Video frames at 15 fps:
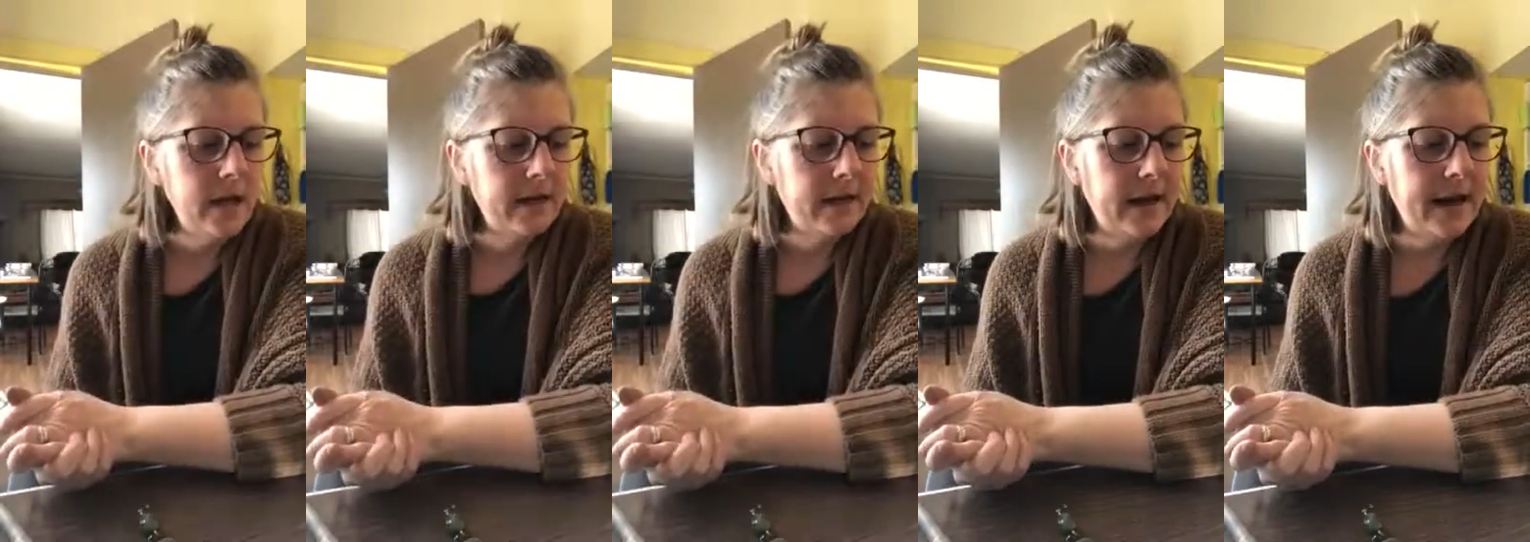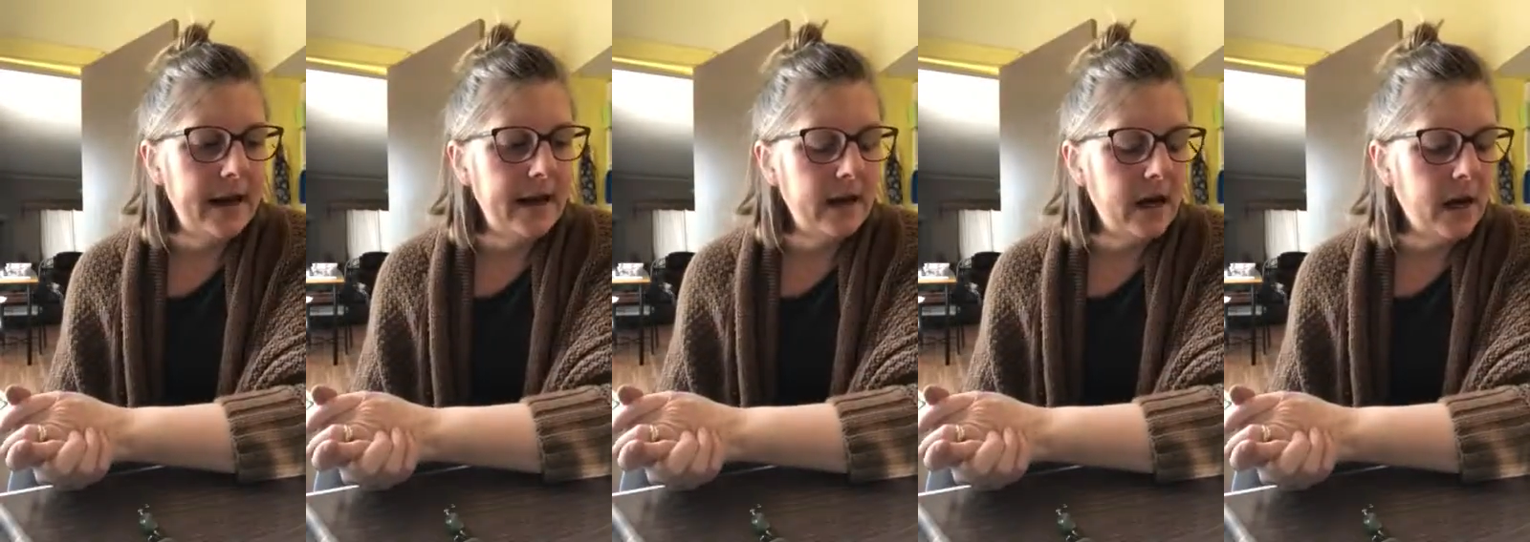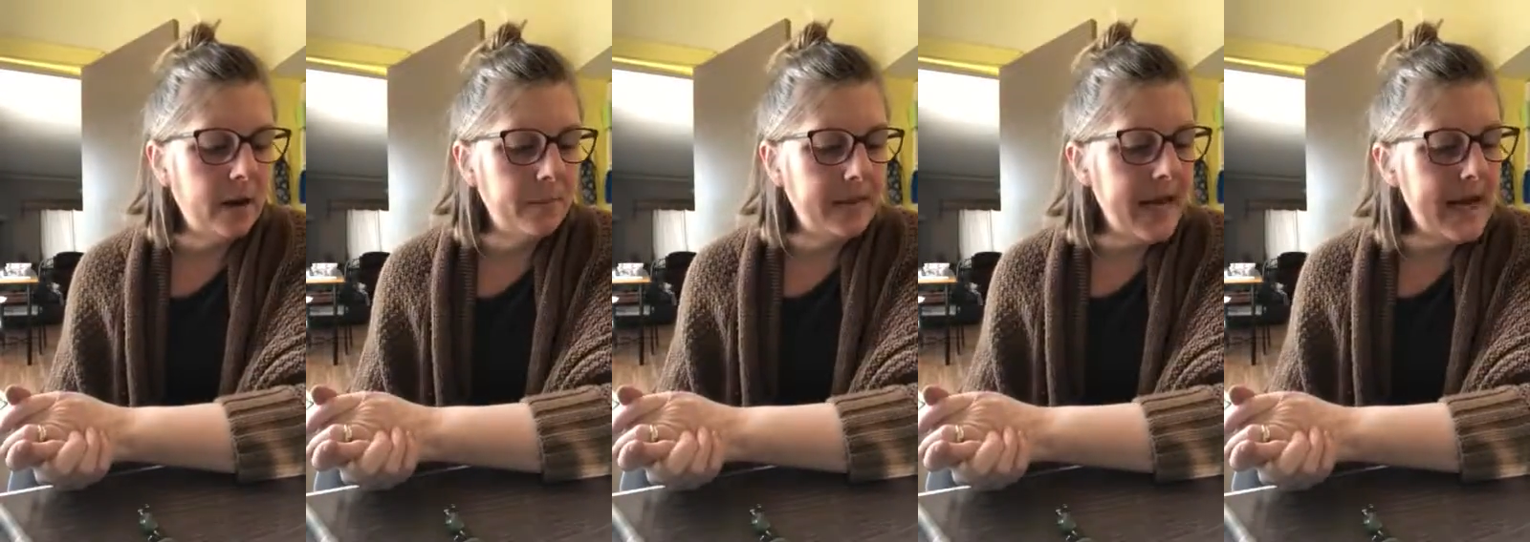that I
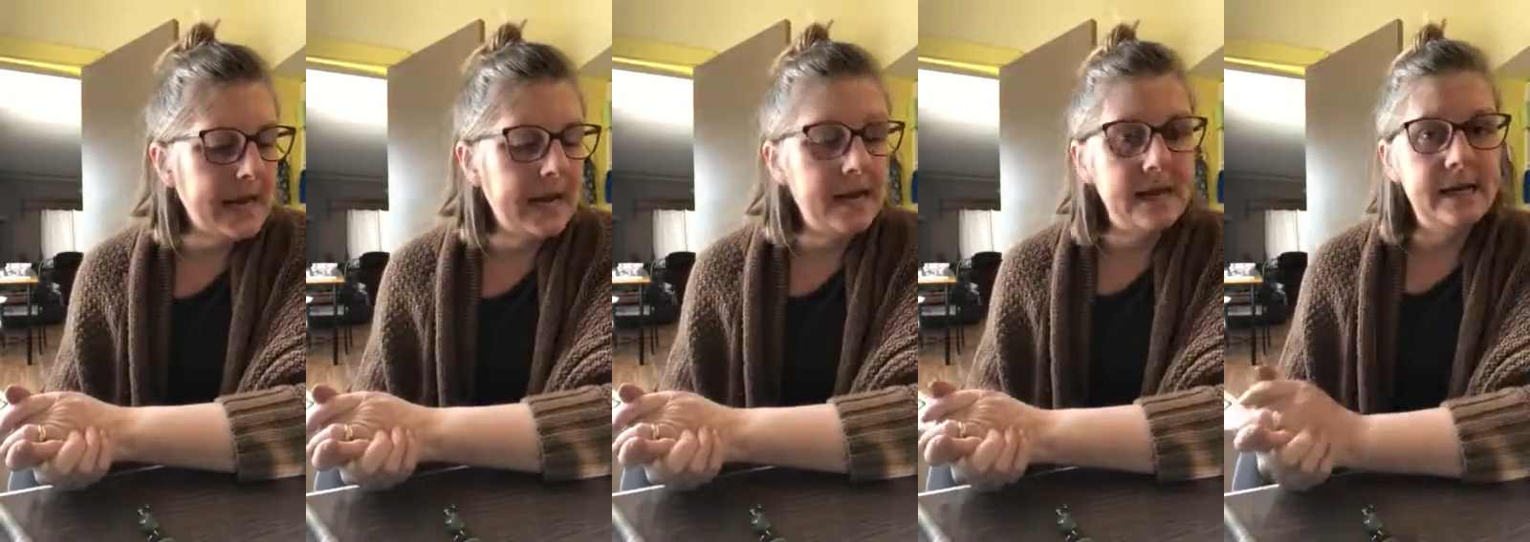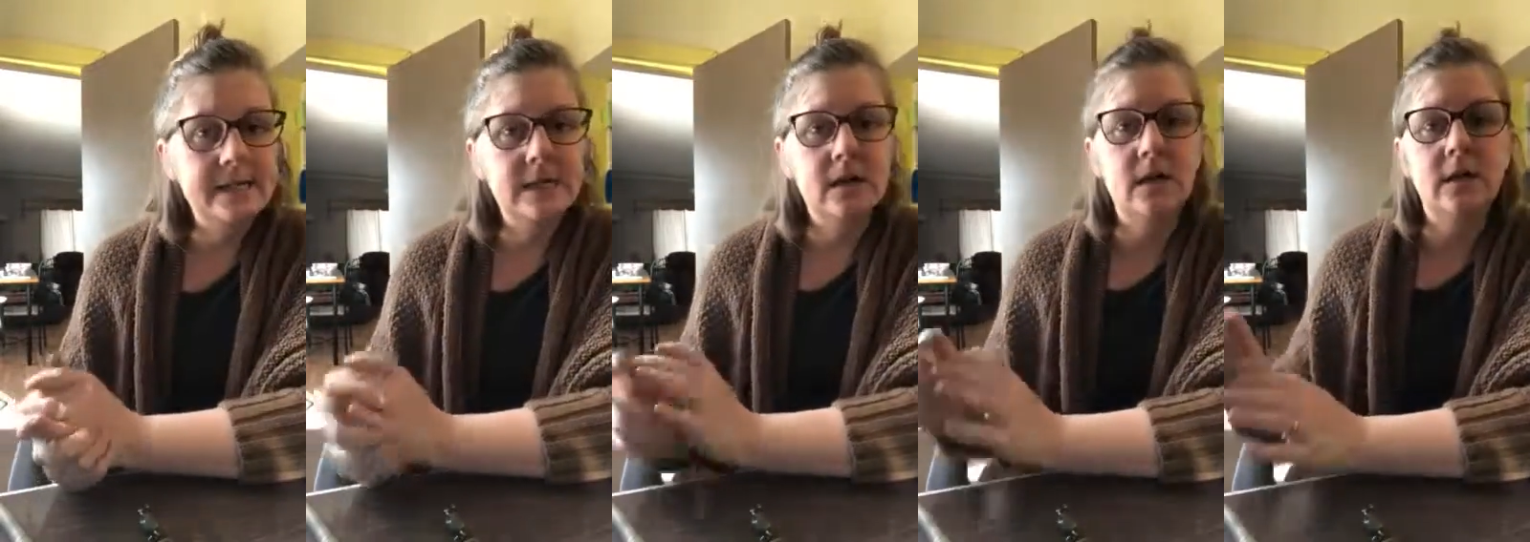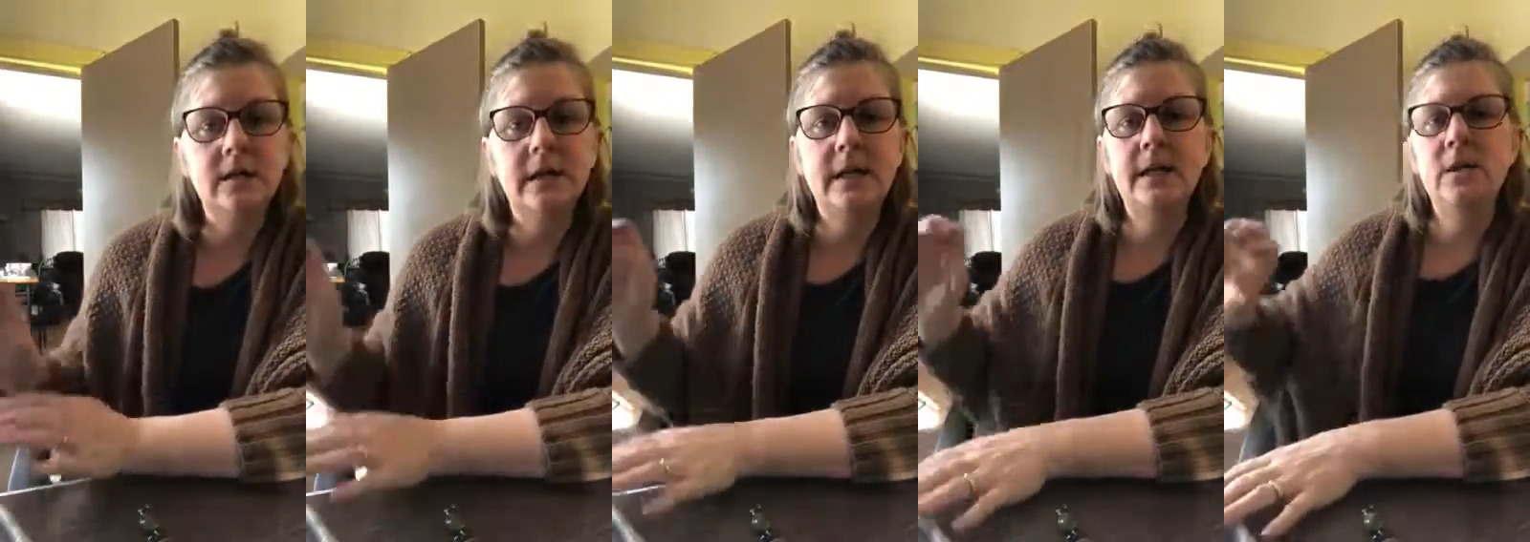can. And it's
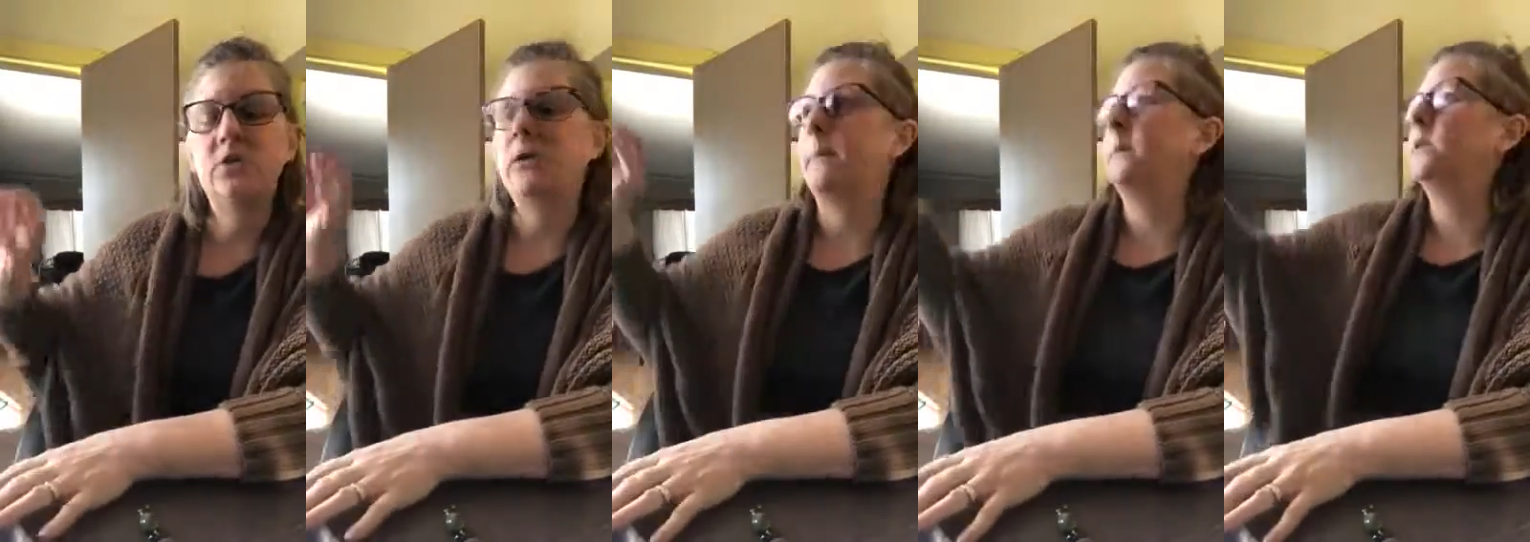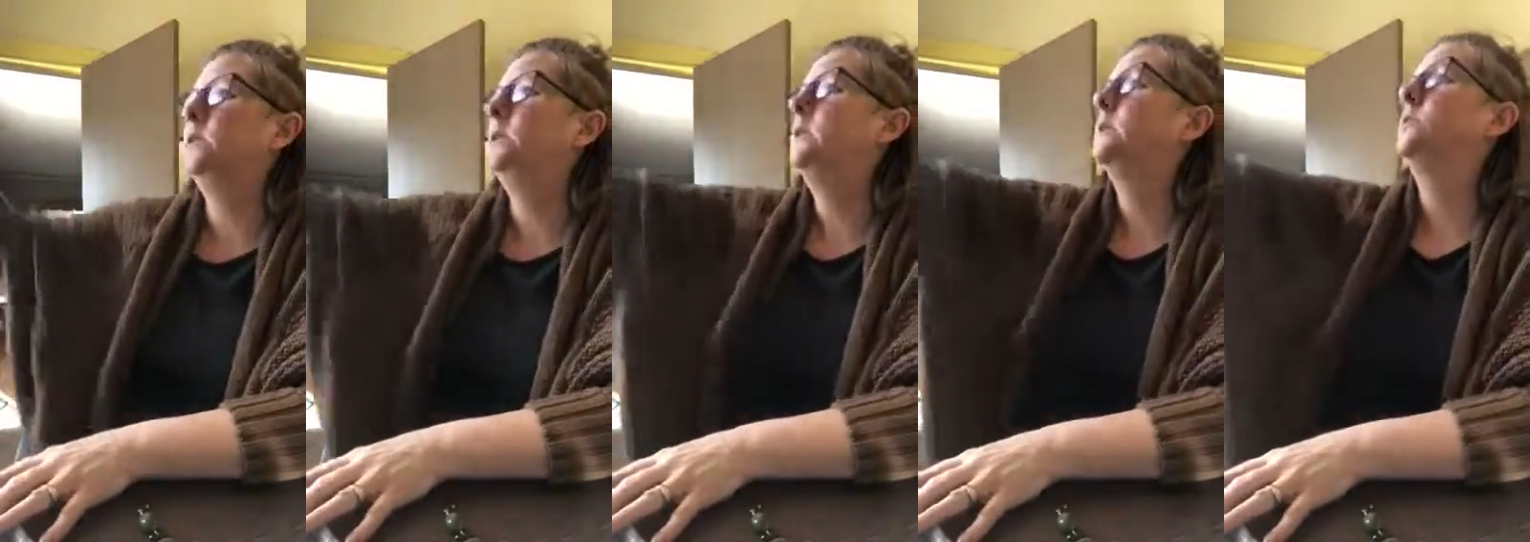called a Dremel